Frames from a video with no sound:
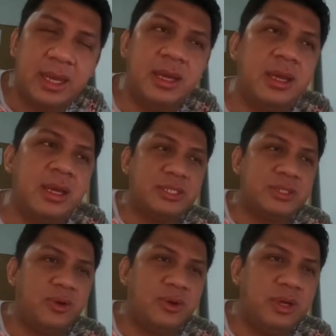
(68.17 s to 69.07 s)

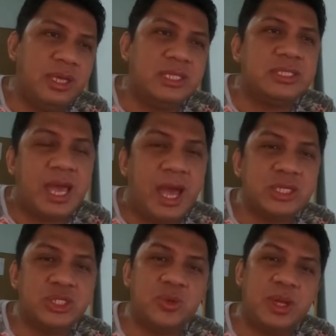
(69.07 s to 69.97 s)
So, it's
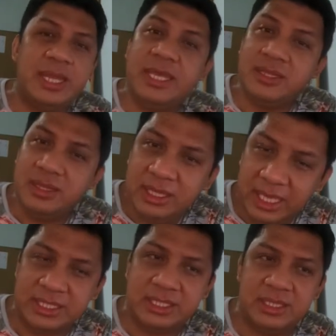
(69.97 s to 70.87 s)
actually
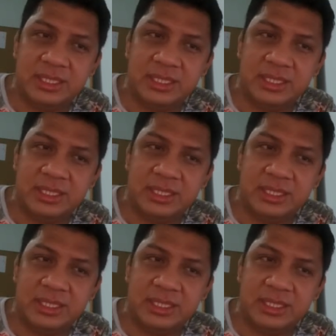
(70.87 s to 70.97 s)
this.